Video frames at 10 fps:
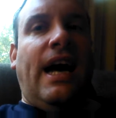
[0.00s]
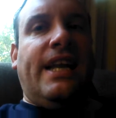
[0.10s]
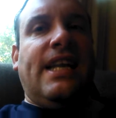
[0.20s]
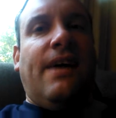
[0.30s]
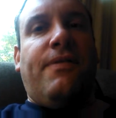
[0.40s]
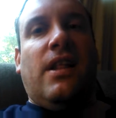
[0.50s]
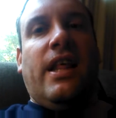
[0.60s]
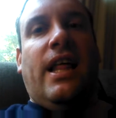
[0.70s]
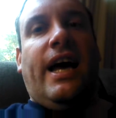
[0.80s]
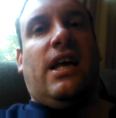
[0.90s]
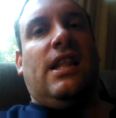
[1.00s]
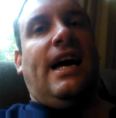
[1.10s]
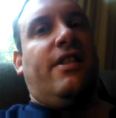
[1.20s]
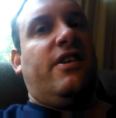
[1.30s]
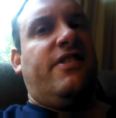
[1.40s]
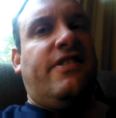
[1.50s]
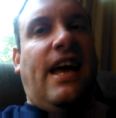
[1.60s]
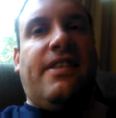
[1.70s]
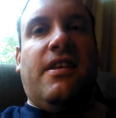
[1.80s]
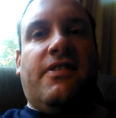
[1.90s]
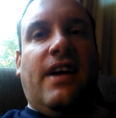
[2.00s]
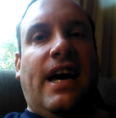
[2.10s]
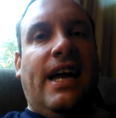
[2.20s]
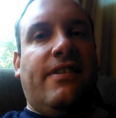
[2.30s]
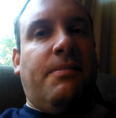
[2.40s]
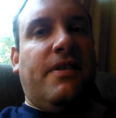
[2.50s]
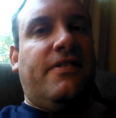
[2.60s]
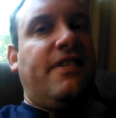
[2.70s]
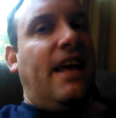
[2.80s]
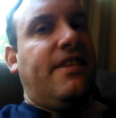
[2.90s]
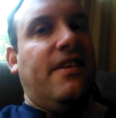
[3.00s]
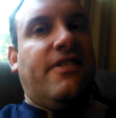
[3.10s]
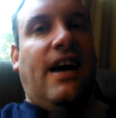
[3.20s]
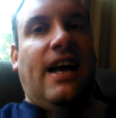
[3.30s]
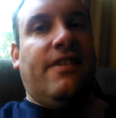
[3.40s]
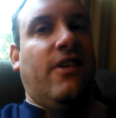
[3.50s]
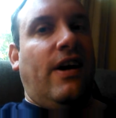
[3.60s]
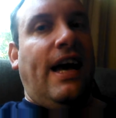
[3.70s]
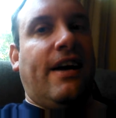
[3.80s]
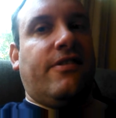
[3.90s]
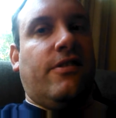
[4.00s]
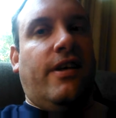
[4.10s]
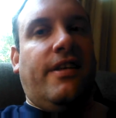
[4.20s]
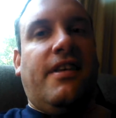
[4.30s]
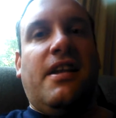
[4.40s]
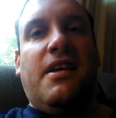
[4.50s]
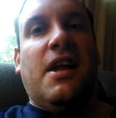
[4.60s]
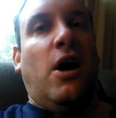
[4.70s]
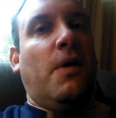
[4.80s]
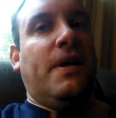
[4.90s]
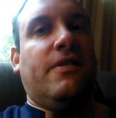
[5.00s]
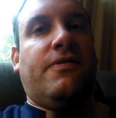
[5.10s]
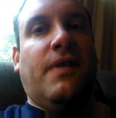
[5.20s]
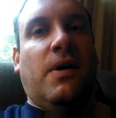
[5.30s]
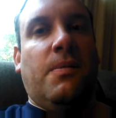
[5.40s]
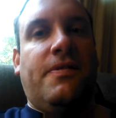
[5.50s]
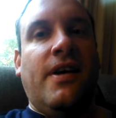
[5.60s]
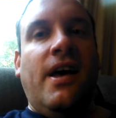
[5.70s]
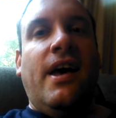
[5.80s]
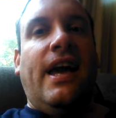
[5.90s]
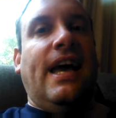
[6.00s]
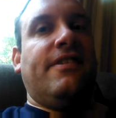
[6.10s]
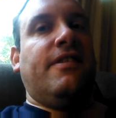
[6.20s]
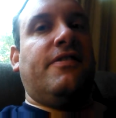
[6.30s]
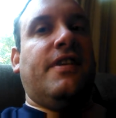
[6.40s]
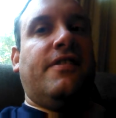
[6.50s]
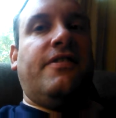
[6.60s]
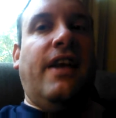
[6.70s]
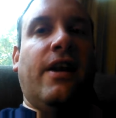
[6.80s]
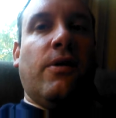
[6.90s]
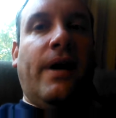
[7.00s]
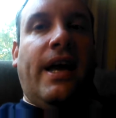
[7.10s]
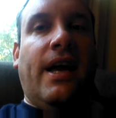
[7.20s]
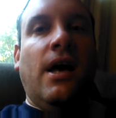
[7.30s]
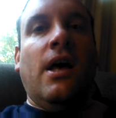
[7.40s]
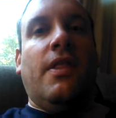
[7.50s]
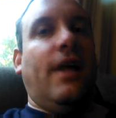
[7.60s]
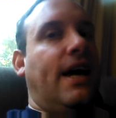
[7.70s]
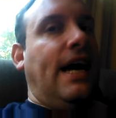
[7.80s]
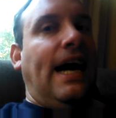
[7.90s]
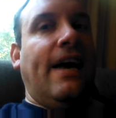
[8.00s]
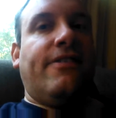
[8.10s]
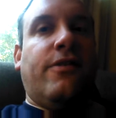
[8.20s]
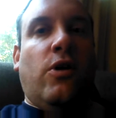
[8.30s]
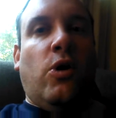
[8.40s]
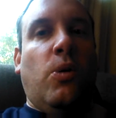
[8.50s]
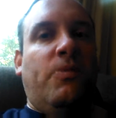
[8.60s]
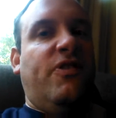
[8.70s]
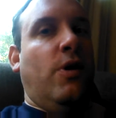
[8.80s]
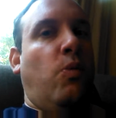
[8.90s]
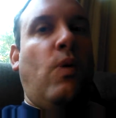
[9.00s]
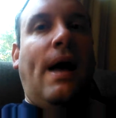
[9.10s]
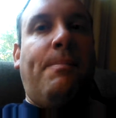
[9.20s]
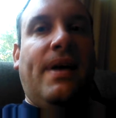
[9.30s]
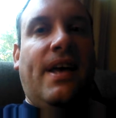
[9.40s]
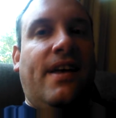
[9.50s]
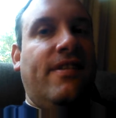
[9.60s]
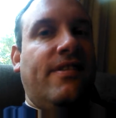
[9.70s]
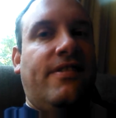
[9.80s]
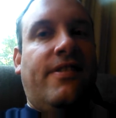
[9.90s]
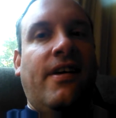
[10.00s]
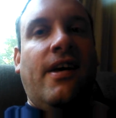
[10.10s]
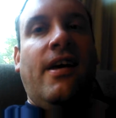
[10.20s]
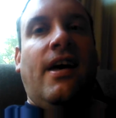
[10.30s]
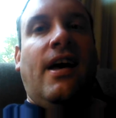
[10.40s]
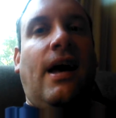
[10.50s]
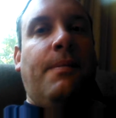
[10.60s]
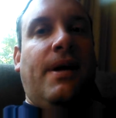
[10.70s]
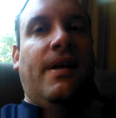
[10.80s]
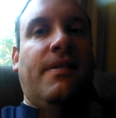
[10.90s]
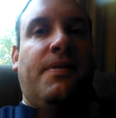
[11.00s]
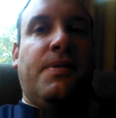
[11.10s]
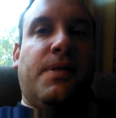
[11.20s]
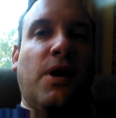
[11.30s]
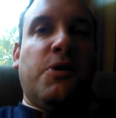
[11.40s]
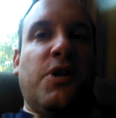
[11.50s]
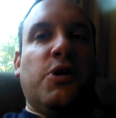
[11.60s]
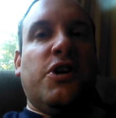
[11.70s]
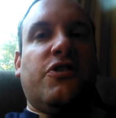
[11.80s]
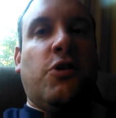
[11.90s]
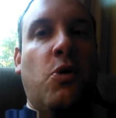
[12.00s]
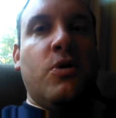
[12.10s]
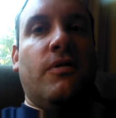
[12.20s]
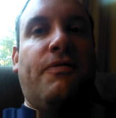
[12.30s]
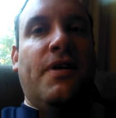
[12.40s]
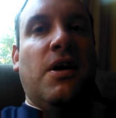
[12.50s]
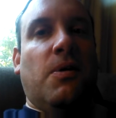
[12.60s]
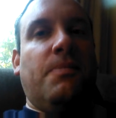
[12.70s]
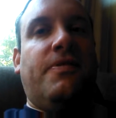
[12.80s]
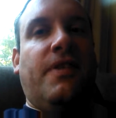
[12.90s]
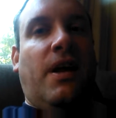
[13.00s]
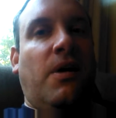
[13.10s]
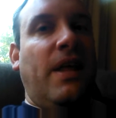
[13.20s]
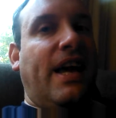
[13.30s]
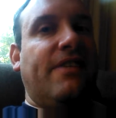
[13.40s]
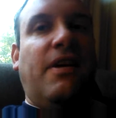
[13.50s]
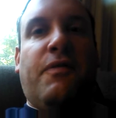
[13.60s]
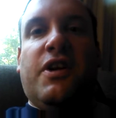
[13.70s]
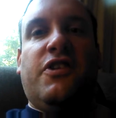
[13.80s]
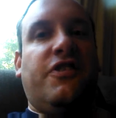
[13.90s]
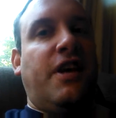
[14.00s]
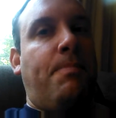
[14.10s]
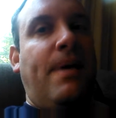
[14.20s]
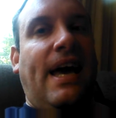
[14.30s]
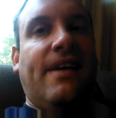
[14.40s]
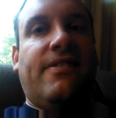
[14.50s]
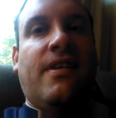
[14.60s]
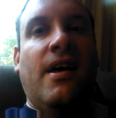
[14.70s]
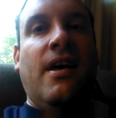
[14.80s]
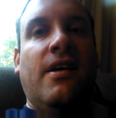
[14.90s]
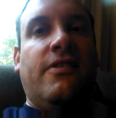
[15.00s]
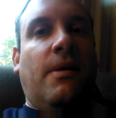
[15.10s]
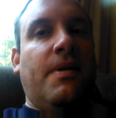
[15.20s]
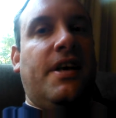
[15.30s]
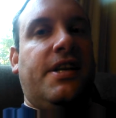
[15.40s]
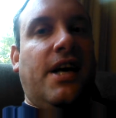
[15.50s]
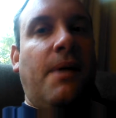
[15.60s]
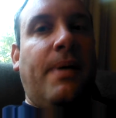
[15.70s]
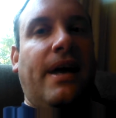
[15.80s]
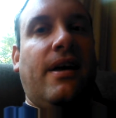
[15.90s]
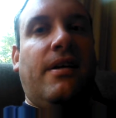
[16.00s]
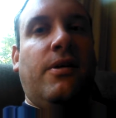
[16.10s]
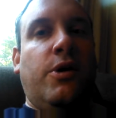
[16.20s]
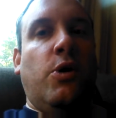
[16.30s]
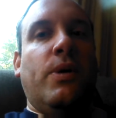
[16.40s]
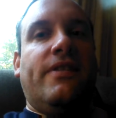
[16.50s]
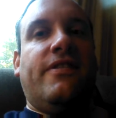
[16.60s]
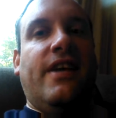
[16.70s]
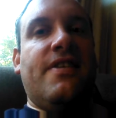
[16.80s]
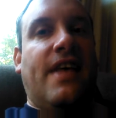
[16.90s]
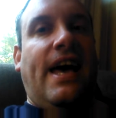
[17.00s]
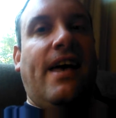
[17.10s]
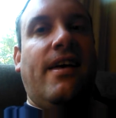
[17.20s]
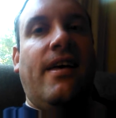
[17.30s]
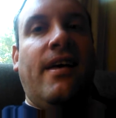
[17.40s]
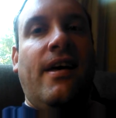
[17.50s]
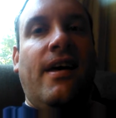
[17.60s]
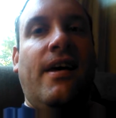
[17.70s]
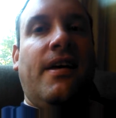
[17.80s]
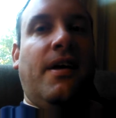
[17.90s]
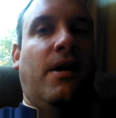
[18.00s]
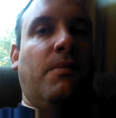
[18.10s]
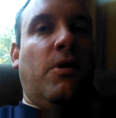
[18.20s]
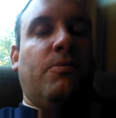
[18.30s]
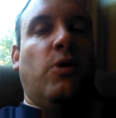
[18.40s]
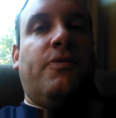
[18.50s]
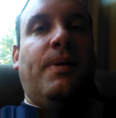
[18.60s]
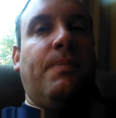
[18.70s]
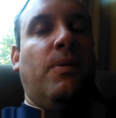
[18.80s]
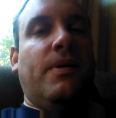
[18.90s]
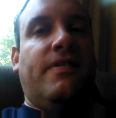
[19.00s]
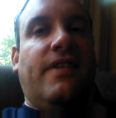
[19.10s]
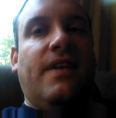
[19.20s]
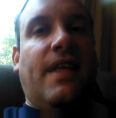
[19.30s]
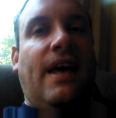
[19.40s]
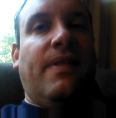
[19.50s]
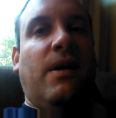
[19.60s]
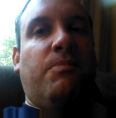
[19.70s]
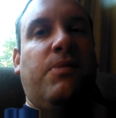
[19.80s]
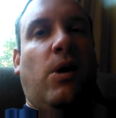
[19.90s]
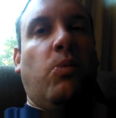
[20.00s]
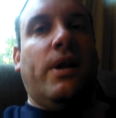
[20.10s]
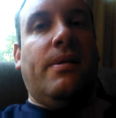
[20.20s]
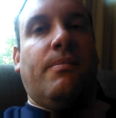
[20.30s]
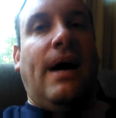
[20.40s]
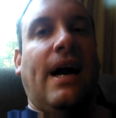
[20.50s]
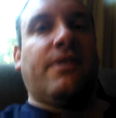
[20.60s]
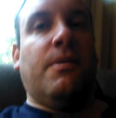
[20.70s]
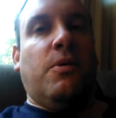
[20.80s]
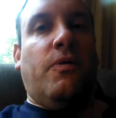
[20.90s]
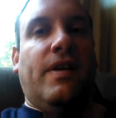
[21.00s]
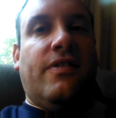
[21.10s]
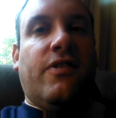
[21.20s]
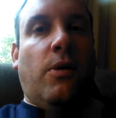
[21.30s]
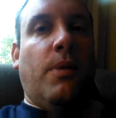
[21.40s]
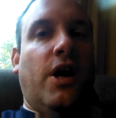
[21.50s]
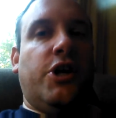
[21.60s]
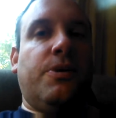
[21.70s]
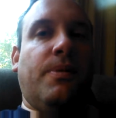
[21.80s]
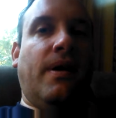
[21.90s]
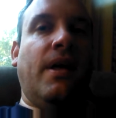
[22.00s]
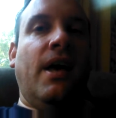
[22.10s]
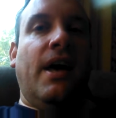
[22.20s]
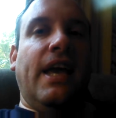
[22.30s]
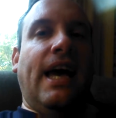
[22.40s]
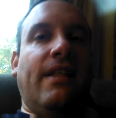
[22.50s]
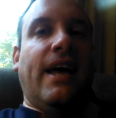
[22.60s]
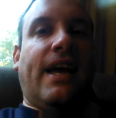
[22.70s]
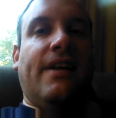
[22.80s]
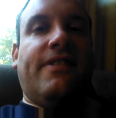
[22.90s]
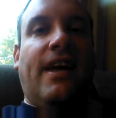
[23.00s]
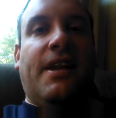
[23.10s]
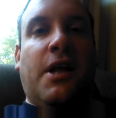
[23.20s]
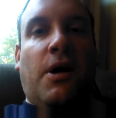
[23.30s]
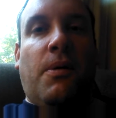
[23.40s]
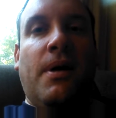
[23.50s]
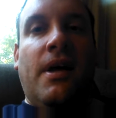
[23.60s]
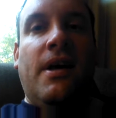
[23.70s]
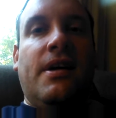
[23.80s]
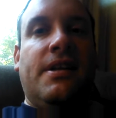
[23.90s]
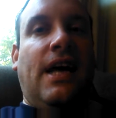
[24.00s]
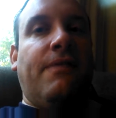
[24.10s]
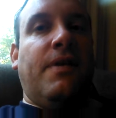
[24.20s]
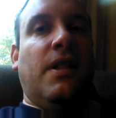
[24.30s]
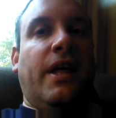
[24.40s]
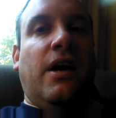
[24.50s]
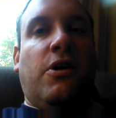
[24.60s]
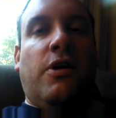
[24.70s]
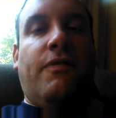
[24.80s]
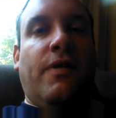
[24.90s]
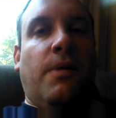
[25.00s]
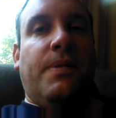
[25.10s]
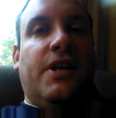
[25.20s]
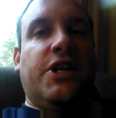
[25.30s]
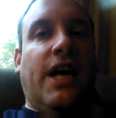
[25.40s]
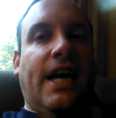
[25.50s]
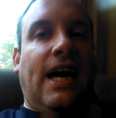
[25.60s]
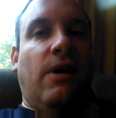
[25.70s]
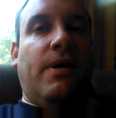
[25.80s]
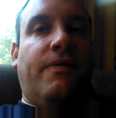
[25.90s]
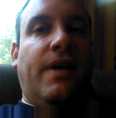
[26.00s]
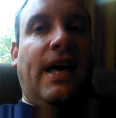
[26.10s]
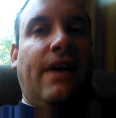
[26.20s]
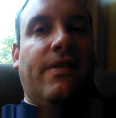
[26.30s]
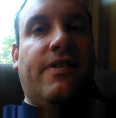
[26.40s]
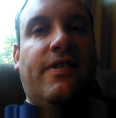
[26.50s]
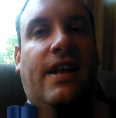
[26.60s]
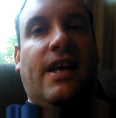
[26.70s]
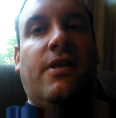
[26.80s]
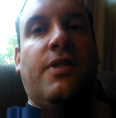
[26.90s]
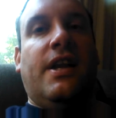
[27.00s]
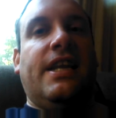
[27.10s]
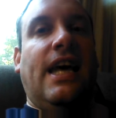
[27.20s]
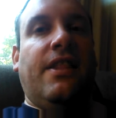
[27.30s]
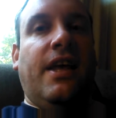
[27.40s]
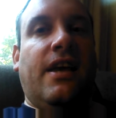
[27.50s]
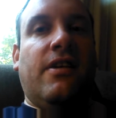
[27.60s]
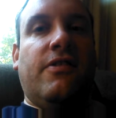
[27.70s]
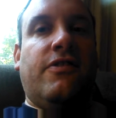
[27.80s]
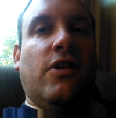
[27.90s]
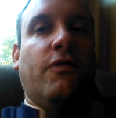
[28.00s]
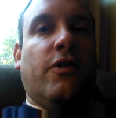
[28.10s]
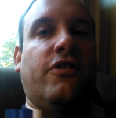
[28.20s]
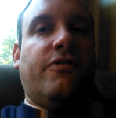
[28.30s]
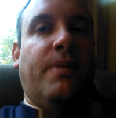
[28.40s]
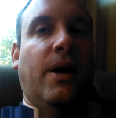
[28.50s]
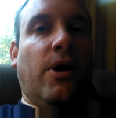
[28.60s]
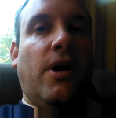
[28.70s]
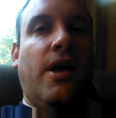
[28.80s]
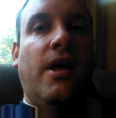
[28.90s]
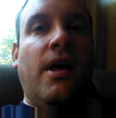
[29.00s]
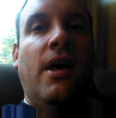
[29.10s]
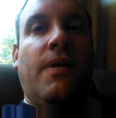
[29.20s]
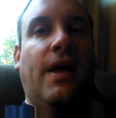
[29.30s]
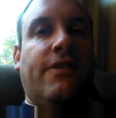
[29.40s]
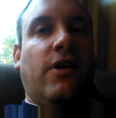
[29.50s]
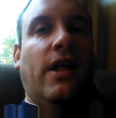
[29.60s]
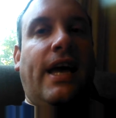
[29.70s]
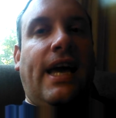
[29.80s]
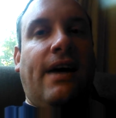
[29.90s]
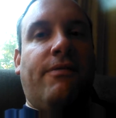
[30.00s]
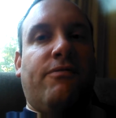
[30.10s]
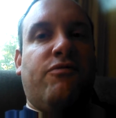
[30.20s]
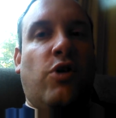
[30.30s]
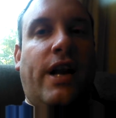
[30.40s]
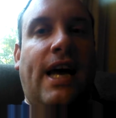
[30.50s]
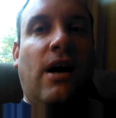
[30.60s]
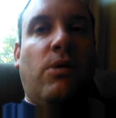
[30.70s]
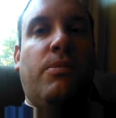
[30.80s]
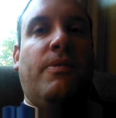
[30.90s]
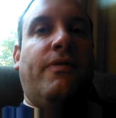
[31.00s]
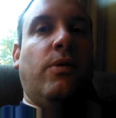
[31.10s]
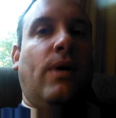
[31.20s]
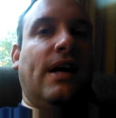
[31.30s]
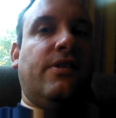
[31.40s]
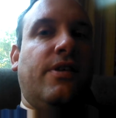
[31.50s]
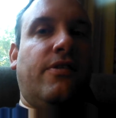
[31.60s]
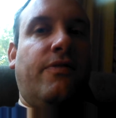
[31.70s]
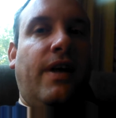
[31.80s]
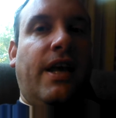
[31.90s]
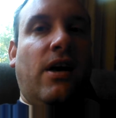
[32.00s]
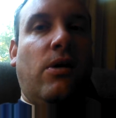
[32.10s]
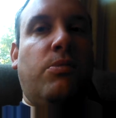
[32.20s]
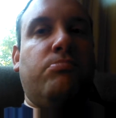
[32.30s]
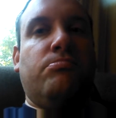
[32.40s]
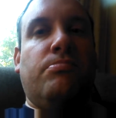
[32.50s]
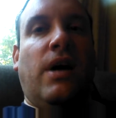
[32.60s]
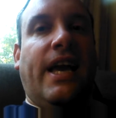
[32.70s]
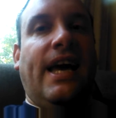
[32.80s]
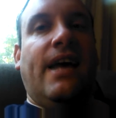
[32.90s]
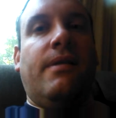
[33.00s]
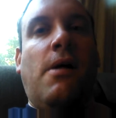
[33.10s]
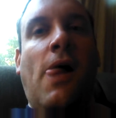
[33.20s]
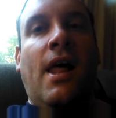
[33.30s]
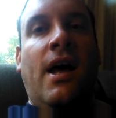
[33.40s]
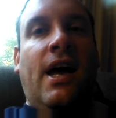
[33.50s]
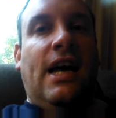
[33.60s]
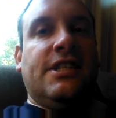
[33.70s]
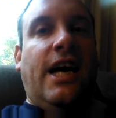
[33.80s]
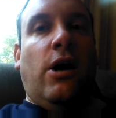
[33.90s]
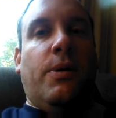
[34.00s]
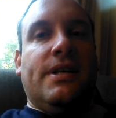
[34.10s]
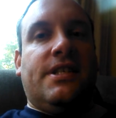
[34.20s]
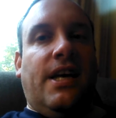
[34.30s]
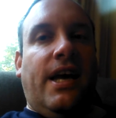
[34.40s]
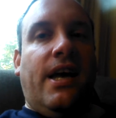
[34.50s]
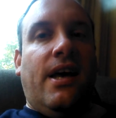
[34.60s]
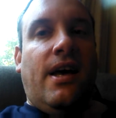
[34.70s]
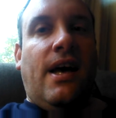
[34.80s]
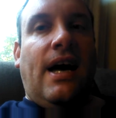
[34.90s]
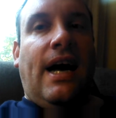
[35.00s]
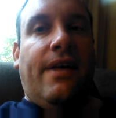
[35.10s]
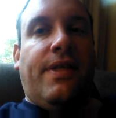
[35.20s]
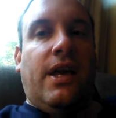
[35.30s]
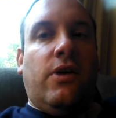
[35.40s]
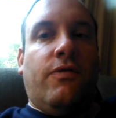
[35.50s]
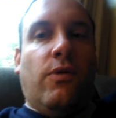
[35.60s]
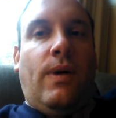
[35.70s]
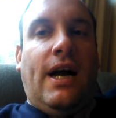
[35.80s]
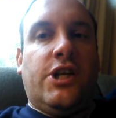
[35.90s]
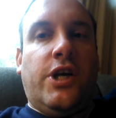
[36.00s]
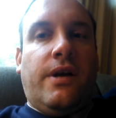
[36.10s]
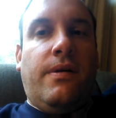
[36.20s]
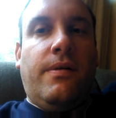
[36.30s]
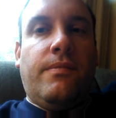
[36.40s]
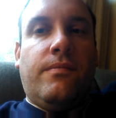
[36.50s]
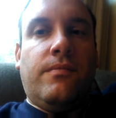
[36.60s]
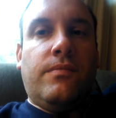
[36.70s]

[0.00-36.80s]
I definitely like a lot of the set designs. I mean, the set designs are excellent in all these films, as is the scenery, the costumes, the weapons. I mean, they're just cool films, you know. Like I said, if you could just get past some of the dubbing, you would see that. You know, most people would see that, and they, you know, wouldn't mock the movies so much. But, yeah, like I said, you know, definitely a good film to check out if you haven't seen it, The Deadly Silver Spear. That's all I have for now. If you watch this video, again, as I always say, I thank you for watching.